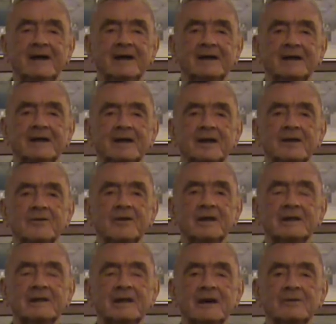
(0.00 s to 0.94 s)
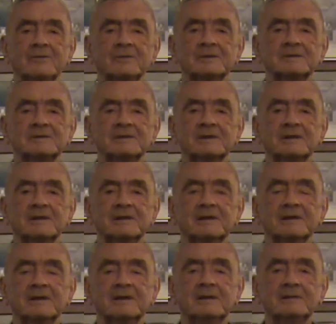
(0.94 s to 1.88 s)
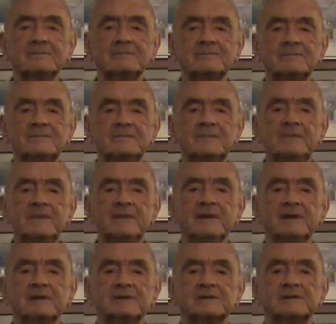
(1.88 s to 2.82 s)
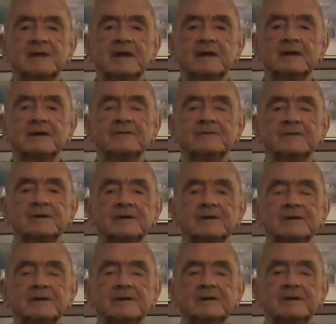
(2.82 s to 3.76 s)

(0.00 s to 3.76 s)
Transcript: At any rate, that was the extent of your